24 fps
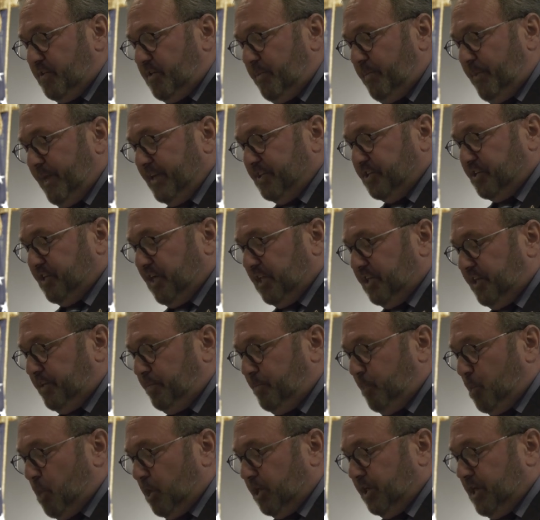the
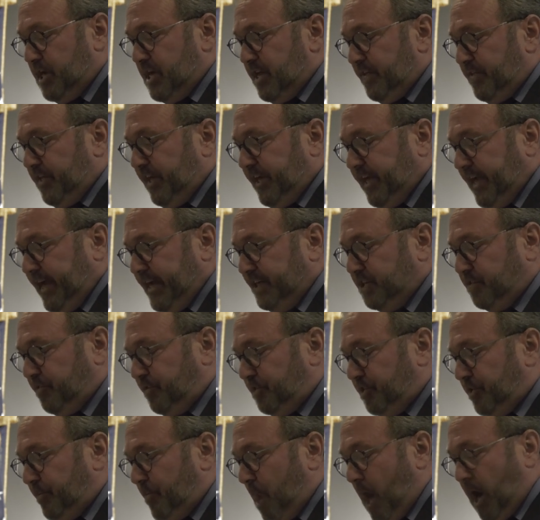best-selling book, The Case
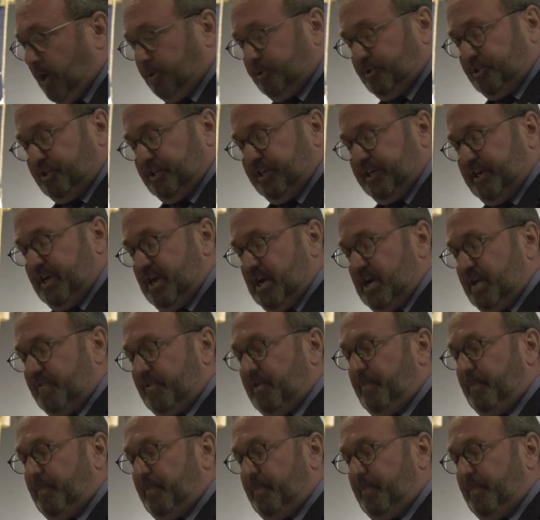for Democracy,